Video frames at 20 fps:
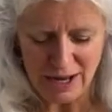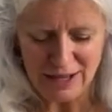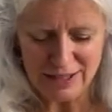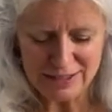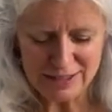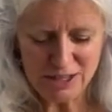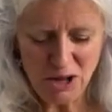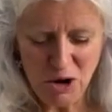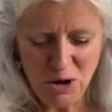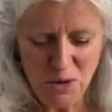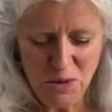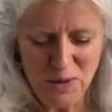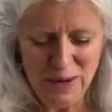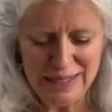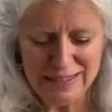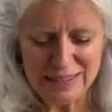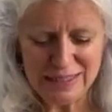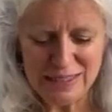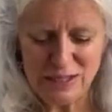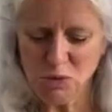So
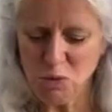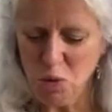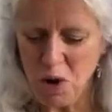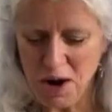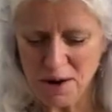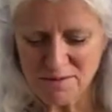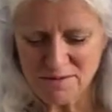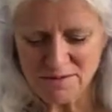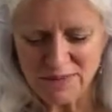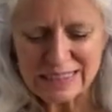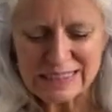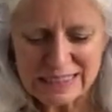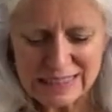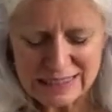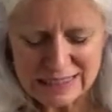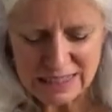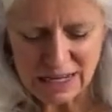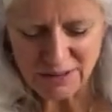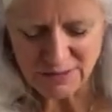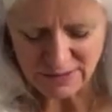it's the warm fuzzy
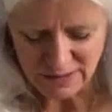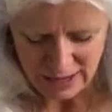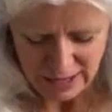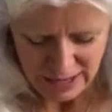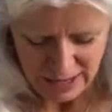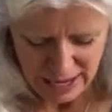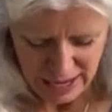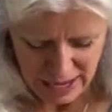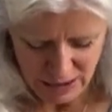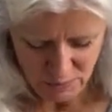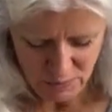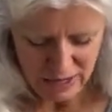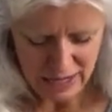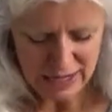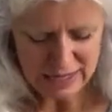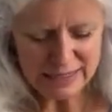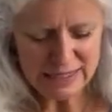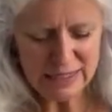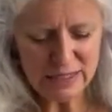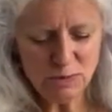stuff. And what I
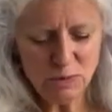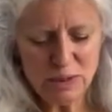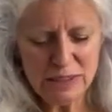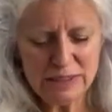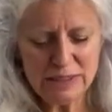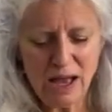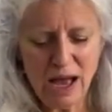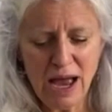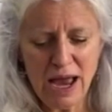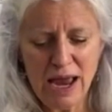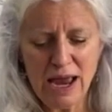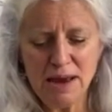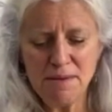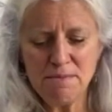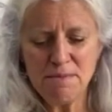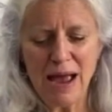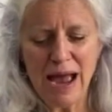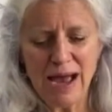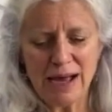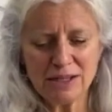did was I
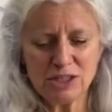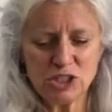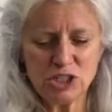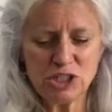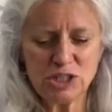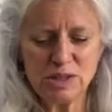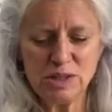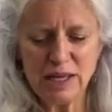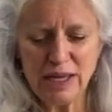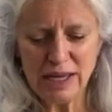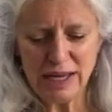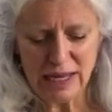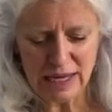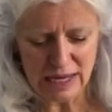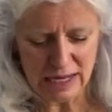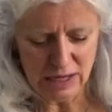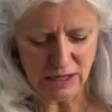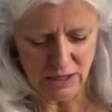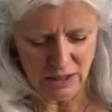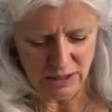matched the
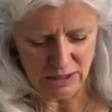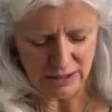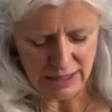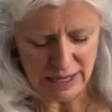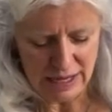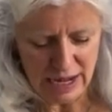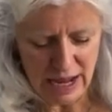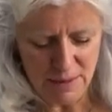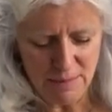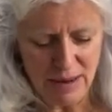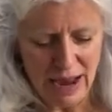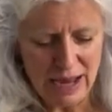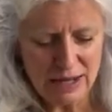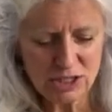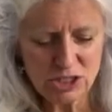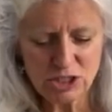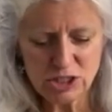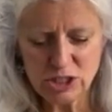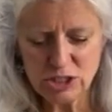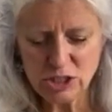heel and I
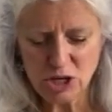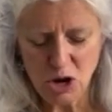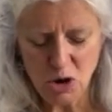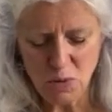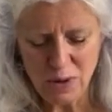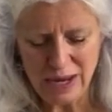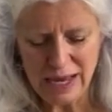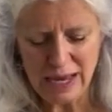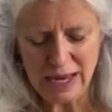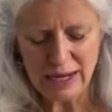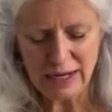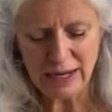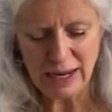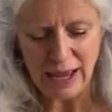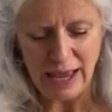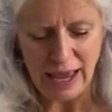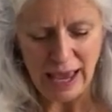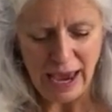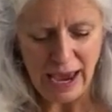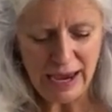matched the toe again,
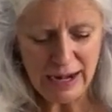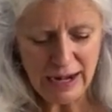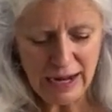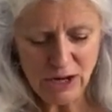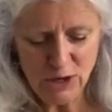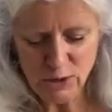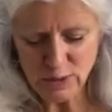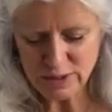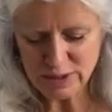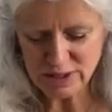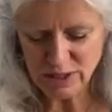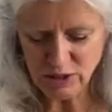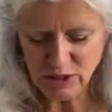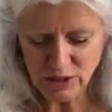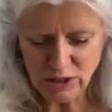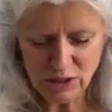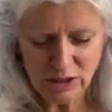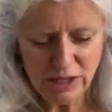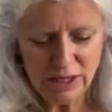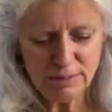and I used the
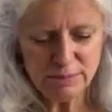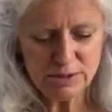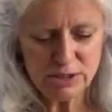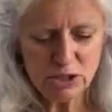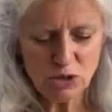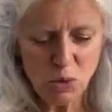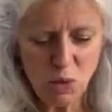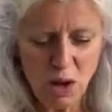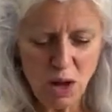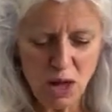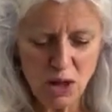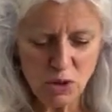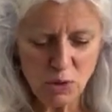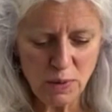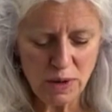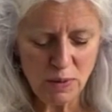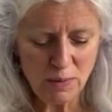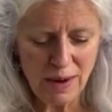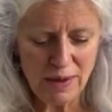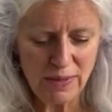little clips to go all the
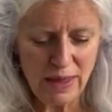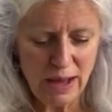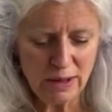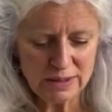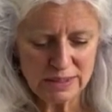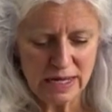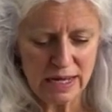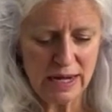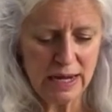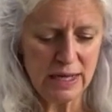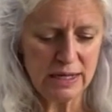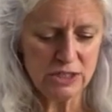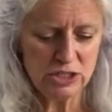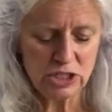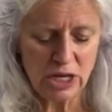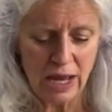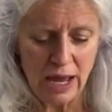way around the outside edge.